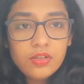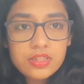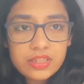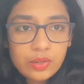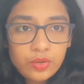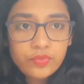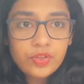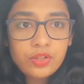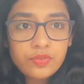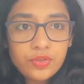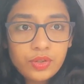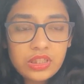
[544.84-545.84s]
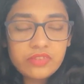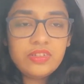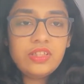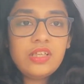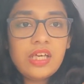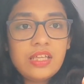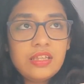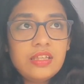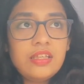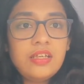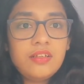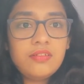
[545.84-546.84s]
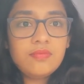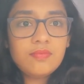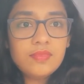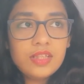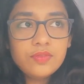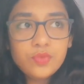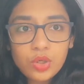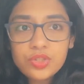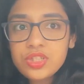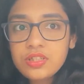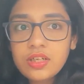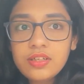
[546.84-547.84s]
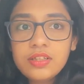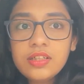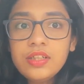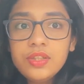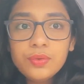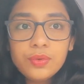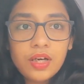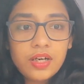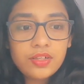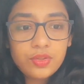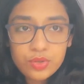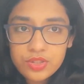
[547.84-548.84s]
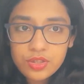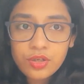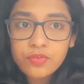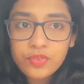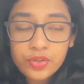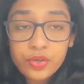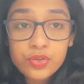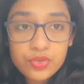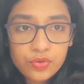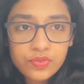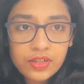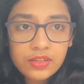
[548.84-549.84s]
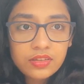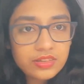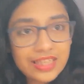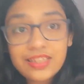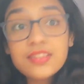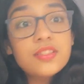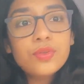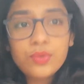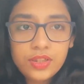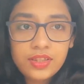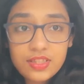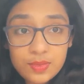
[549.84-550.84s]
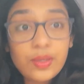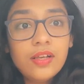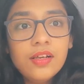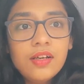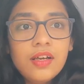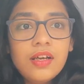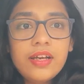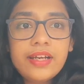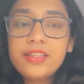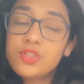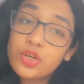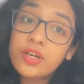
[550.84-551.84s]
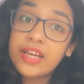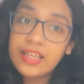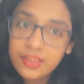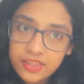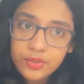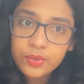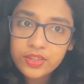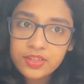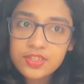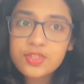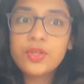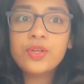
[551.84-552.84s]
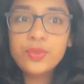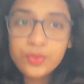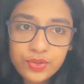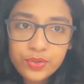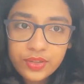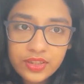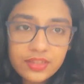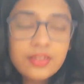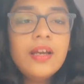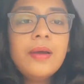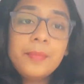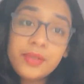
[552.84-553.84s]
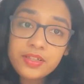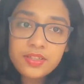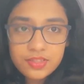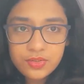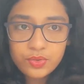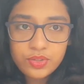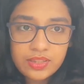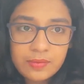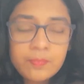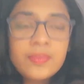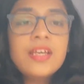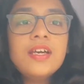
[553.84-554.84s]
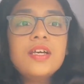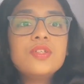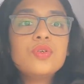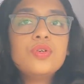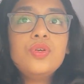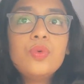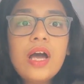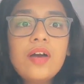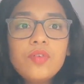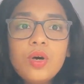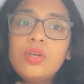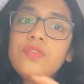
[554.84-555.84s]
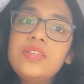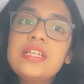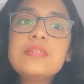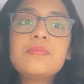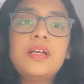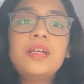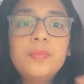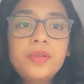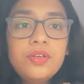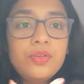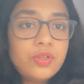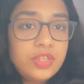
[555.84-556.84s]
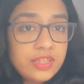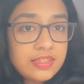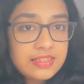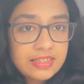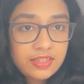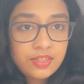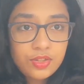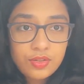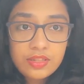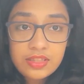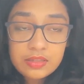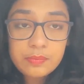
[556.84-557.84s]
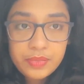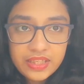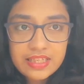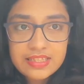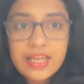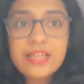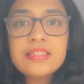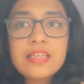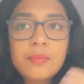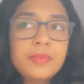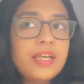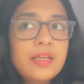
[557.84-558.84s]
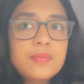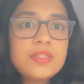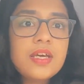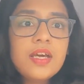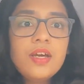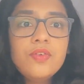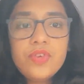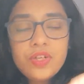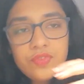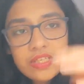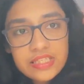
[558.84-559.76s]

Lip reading: sit down in front of your TV and then watch it until you are dozing off in your sofa, that is a routine as well, right? It's not a healthy routine, it's not a good routine, but it is a routine. So you have all of these multiple routines in place. And sometimes when we